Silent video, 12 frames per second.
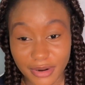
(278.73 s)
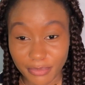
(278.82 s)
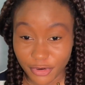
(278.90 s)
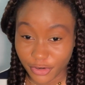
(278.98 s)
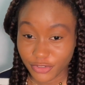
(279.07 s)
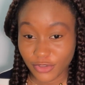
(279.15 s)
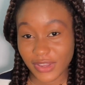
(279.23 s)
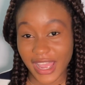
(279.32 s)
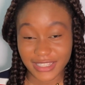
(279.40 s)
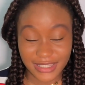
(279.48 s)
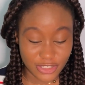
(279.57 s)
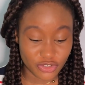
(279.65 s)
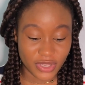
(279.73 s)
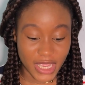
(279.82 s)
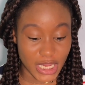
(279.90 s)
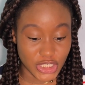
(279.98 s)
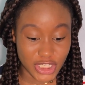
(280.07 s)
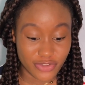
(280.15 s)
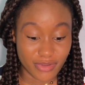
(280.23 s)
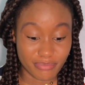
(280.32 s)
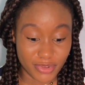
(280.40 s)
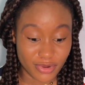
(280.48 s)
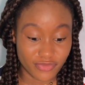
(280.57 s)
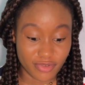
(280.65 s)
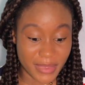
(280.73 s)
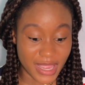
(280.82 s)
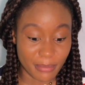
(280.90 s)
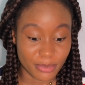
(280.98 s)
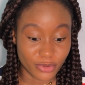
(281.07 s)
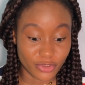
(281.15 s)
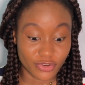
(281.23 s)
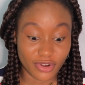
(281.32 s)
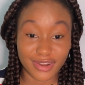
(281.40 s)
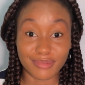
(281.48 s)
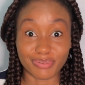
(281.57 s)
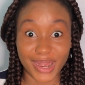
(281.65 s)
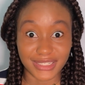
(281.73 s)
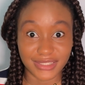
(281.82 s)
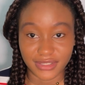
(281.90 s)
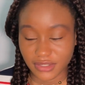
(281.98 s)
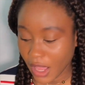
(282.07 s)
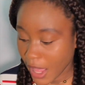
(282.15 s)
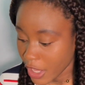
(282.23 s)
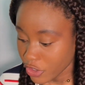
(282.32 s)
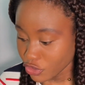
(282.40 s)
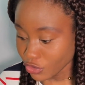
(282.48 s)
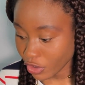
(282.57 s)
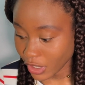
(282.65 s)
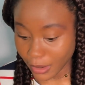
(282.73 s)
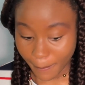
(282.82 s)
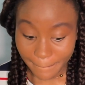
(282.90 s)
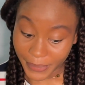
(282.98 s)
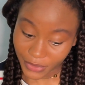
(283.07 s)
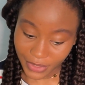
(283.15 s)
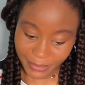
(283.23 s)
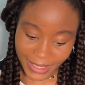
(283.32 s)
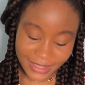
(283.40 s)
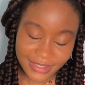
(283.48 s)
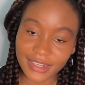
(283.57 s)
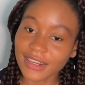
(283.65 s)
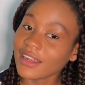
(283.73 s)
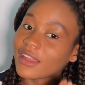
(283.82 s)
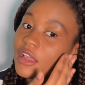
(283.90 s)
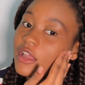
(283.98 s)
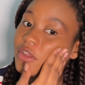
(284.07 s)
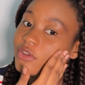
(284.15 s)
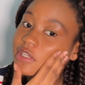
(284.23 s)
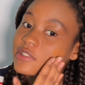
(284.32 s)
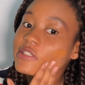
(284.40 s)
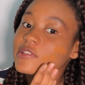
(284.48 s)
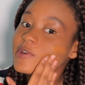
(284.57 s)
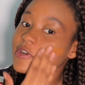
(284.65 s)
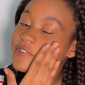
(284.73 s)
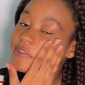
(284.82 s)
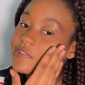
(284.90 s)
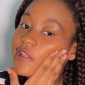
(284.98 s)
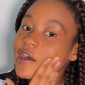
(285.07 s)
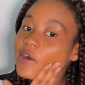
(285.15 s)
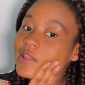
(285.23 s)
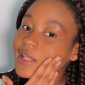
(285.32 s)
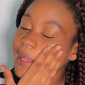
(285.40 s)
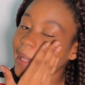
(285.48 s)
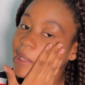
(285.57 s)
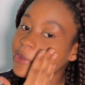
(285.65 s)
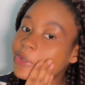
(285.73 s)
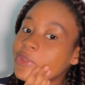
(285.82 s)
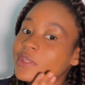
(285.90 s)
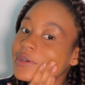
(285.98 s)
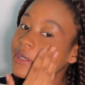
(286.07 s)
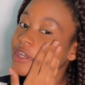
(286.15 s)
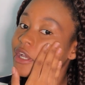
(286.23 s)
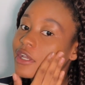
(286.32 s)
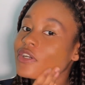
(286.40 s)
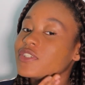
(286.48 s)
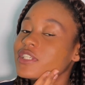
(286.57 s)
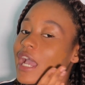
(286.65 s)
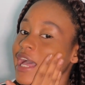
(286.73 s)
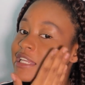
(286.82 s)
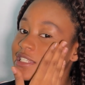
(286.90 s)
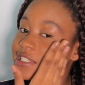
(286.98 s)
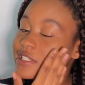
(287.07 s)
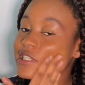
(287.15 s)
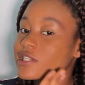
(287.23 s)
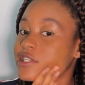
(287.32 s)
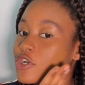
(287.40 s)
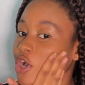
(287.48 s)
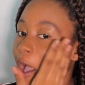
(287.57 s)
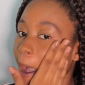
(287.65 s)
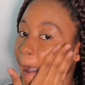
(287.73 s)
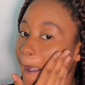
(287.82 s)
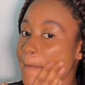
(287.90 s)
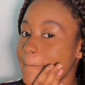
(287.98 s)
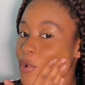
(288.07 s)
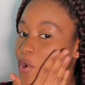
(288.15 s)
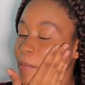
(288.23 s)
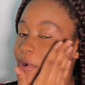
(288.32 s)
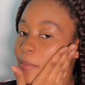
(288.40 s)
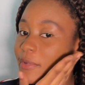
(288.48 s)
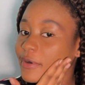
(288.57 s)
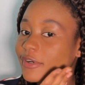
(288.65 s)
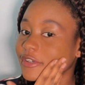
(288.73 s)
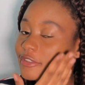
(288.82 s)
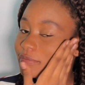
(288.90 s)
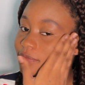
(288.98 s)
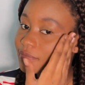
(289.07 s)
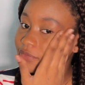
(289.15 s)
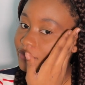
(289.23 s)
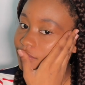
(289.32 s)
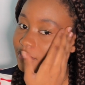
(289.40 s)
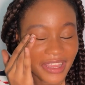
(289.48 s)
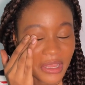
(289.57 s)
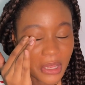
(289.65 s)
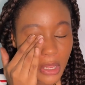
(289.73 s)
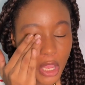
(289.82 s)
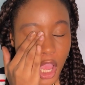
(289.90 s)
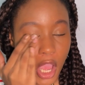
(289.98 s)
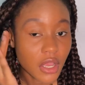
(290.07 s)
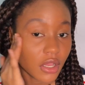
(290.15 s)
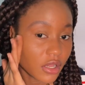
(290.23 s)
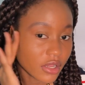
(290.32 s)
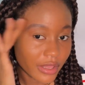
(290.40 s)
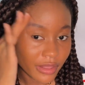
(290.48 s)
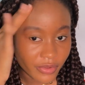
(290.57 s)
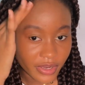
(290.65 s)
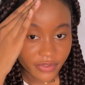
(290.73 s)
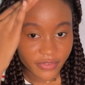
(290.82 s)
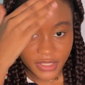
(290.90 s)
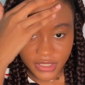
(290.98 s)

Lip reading: prove to you guys that you can achieve a beautiful makeup look. You don't need brushes. You don't need a beauty blender. You can still look flawless. You just boo boo boo. Okay, whatever is